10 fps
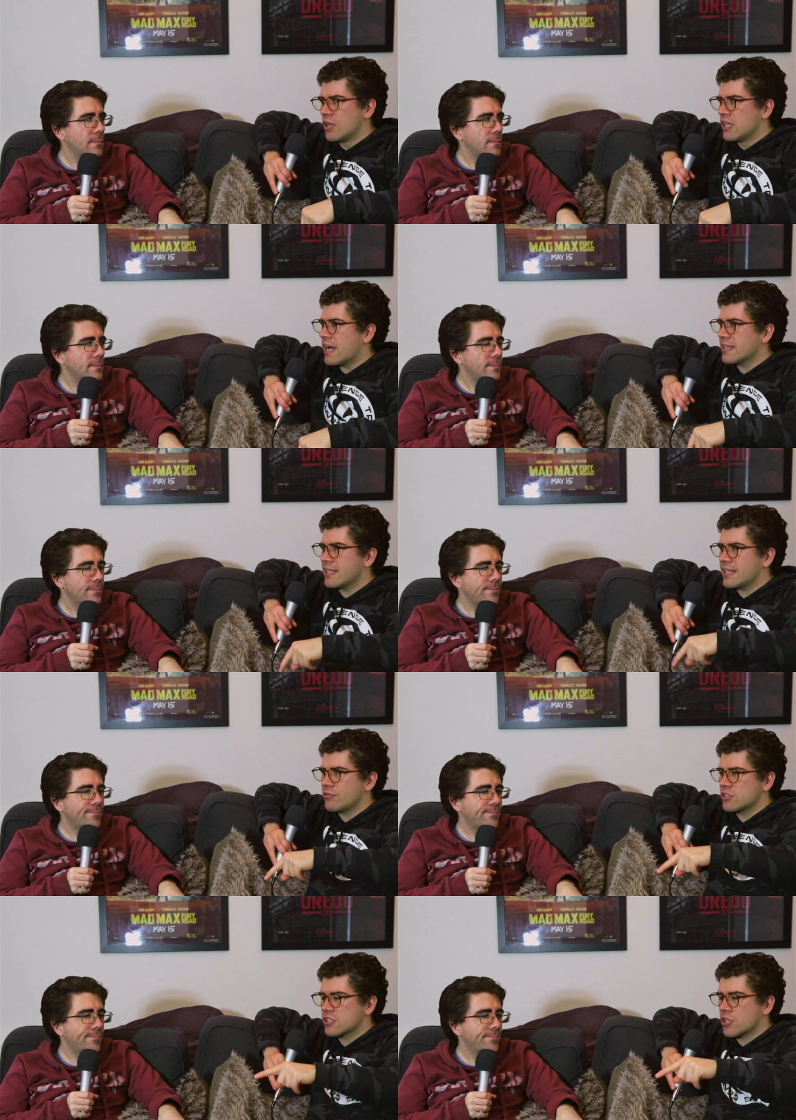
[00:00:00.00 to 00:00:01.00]
Speaker 1: and then he would
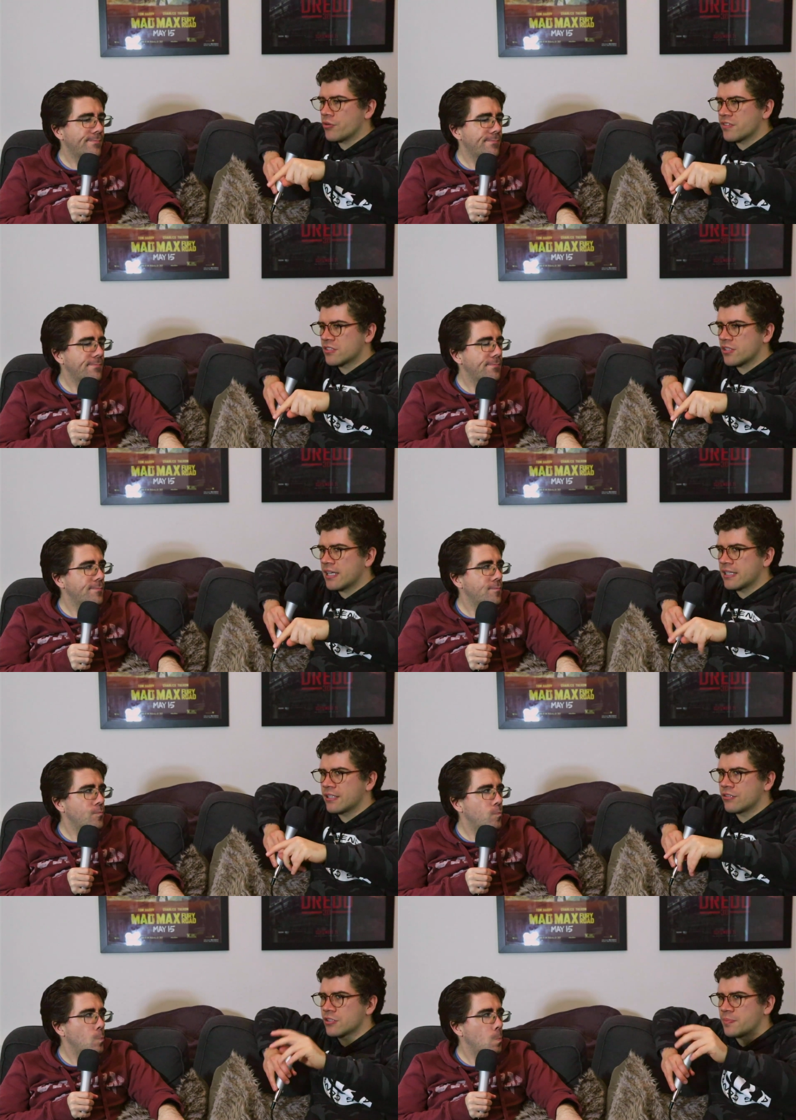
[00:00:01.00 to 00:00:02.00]
just go off the side, and
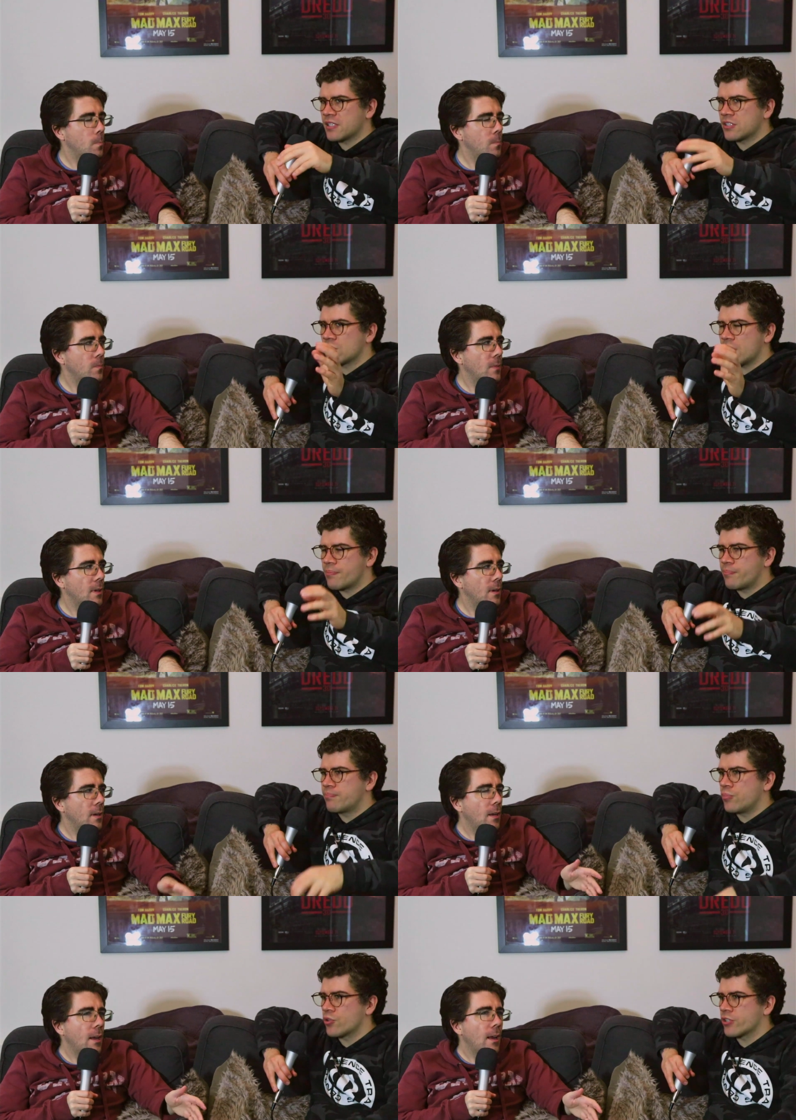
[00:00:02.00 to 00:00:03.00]
there'll just be a, a
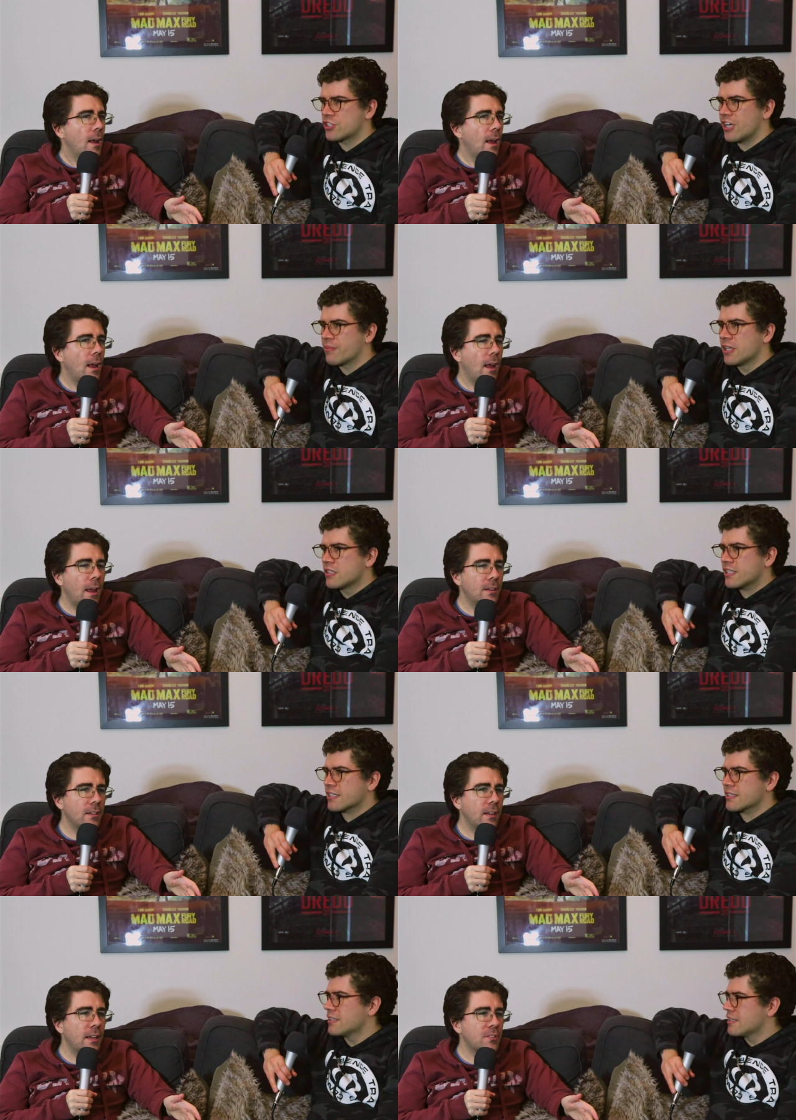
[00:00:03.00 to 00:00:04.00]
boring jump. And
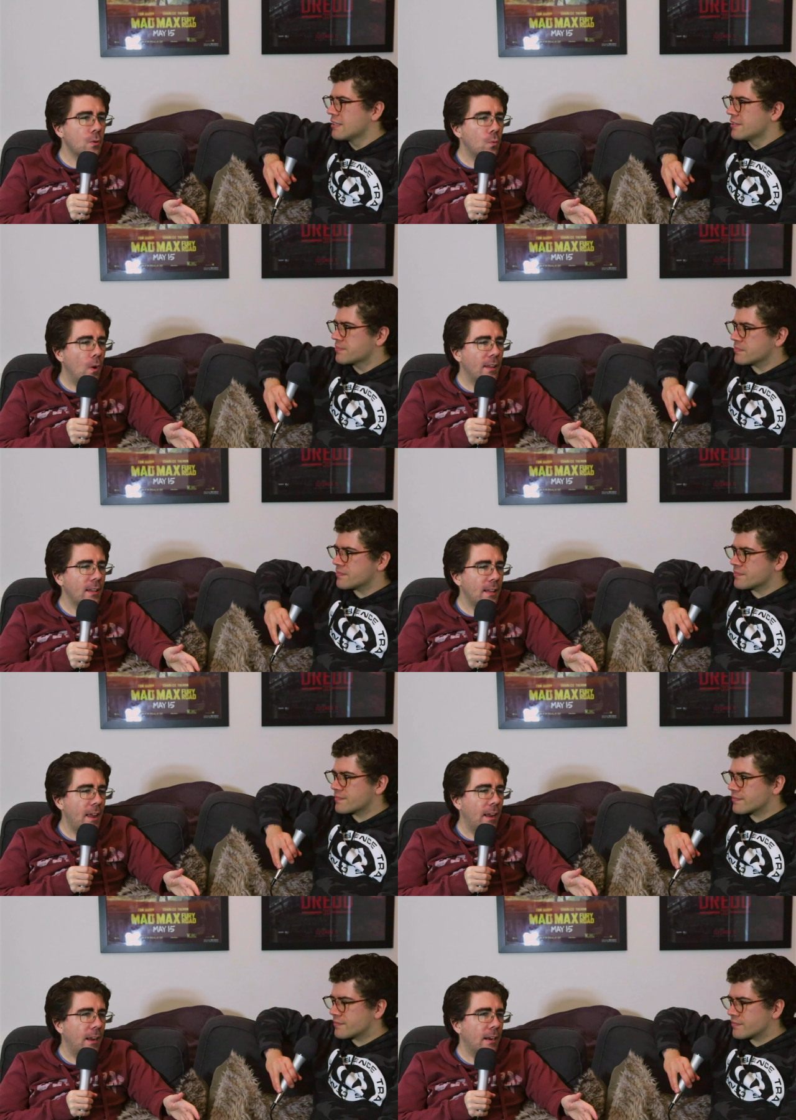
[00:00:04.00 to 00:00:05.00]
like
Speaker 2: it's a one
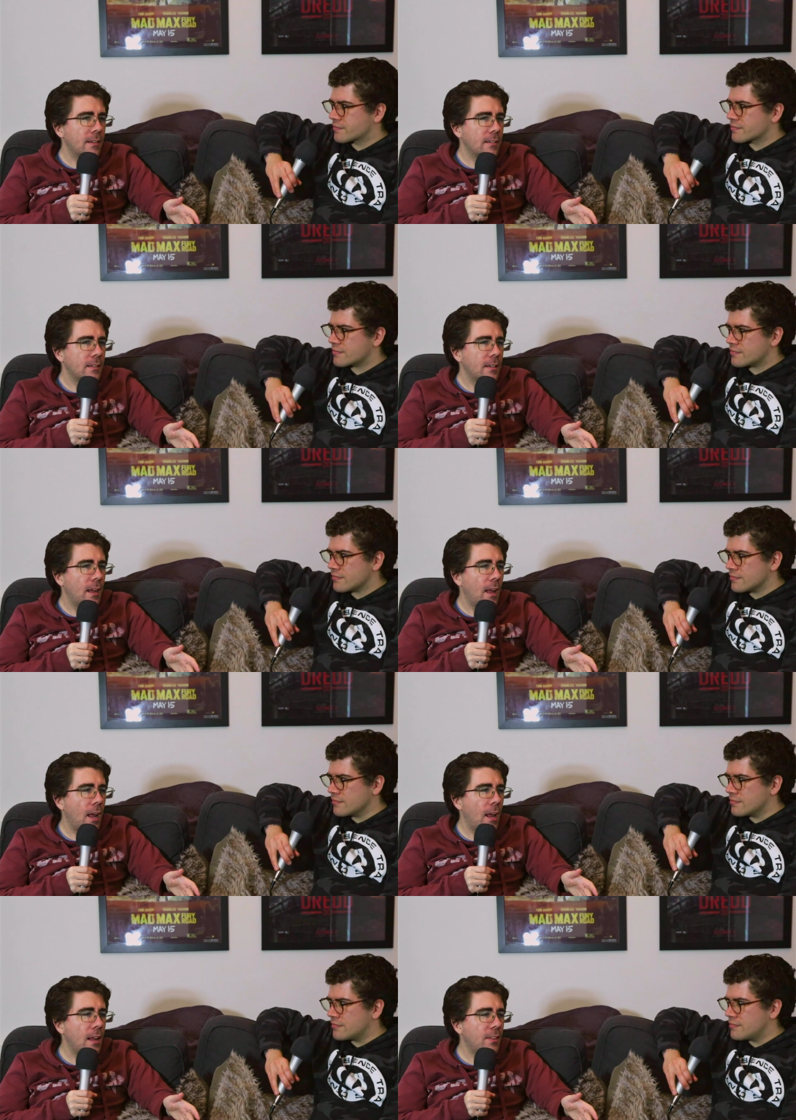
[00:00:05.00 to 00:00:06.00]
lane
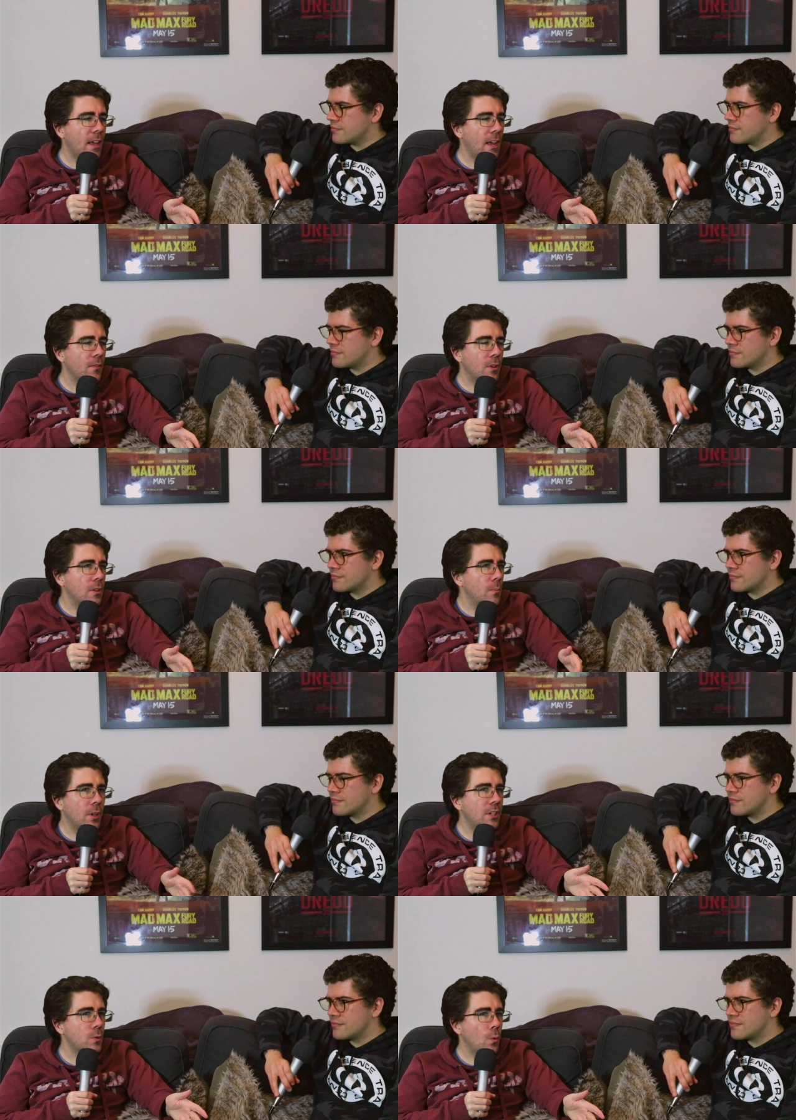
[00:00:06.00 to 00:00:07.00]
and at the end of it, the
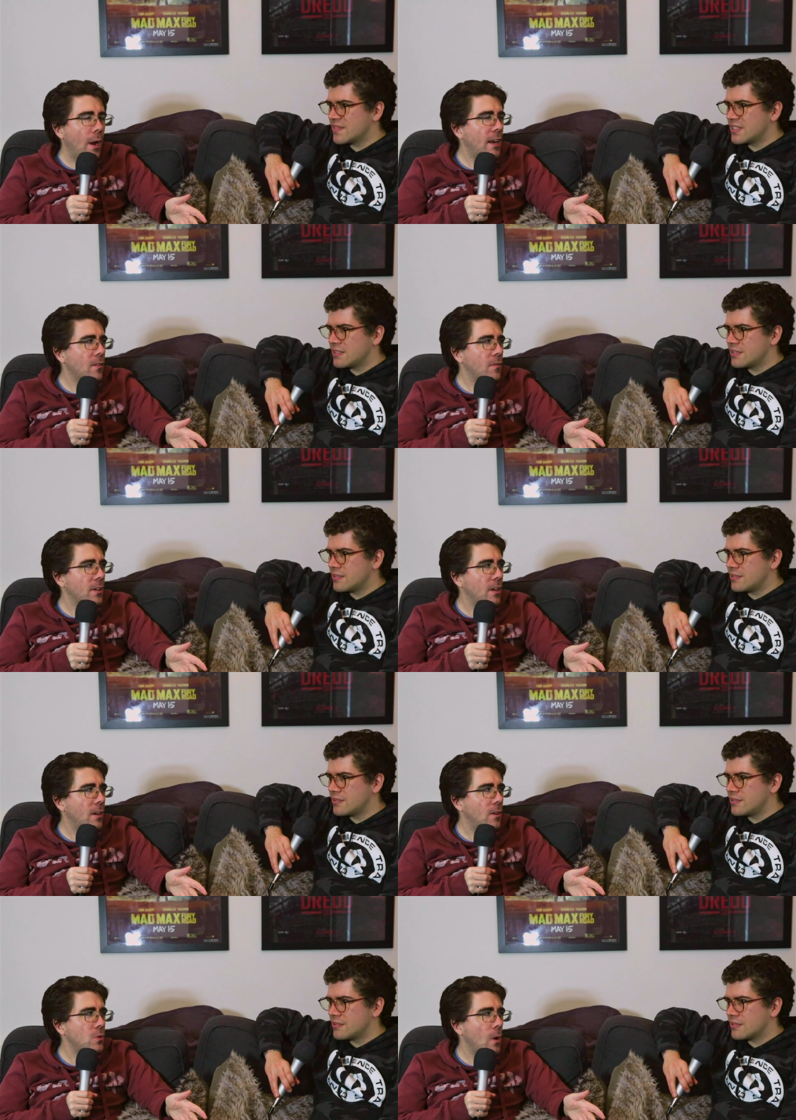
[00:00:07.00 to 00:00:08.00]
police were waiting for the
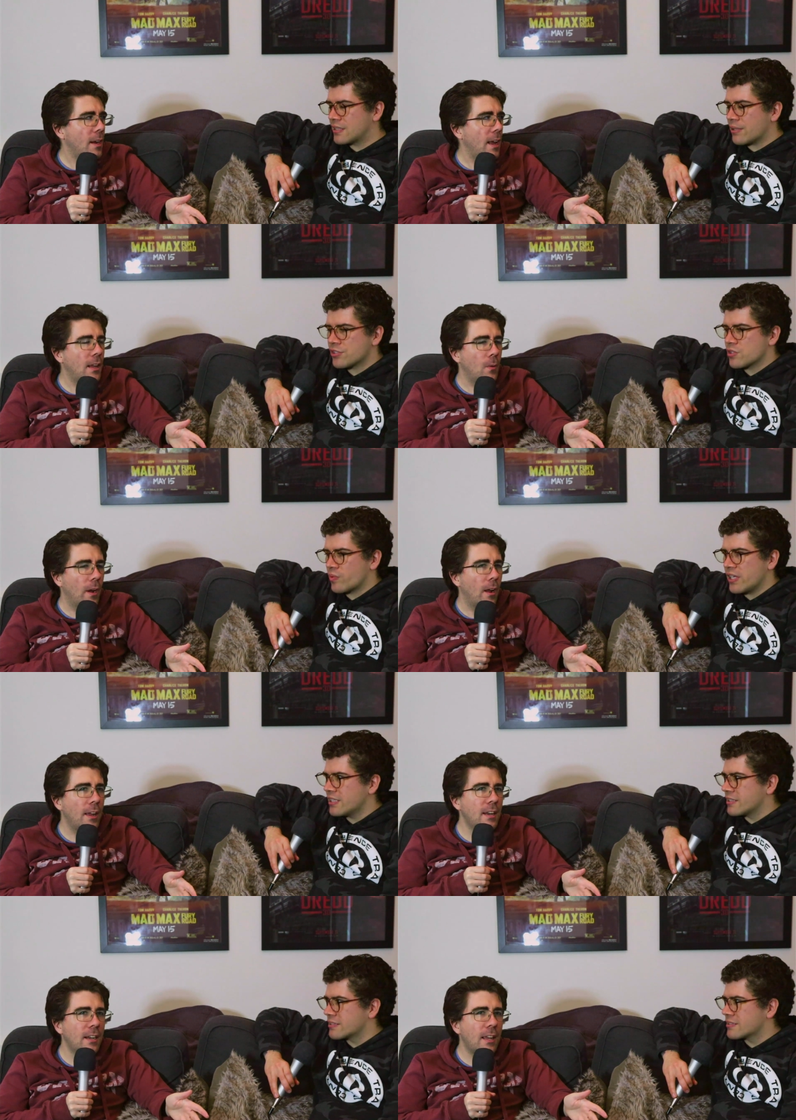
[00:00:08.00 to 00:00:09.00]
truck. They were anyway. just waiting. I
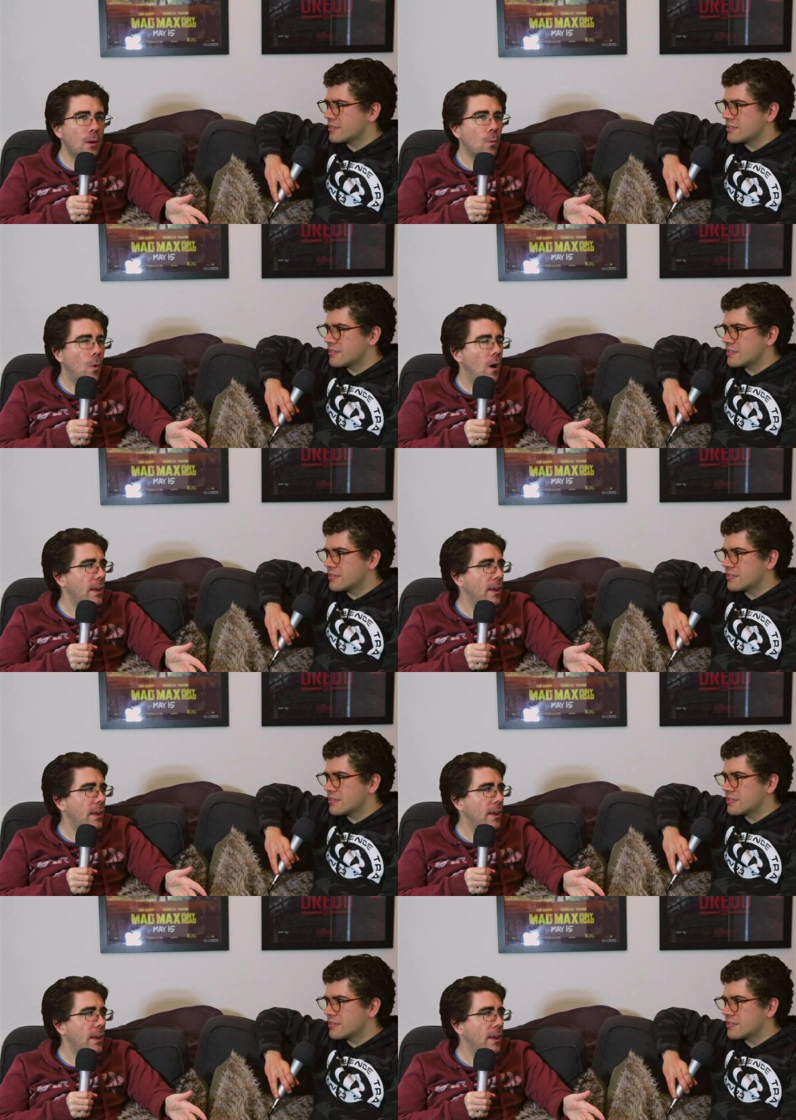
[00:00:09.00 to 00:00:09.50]
didn't get why he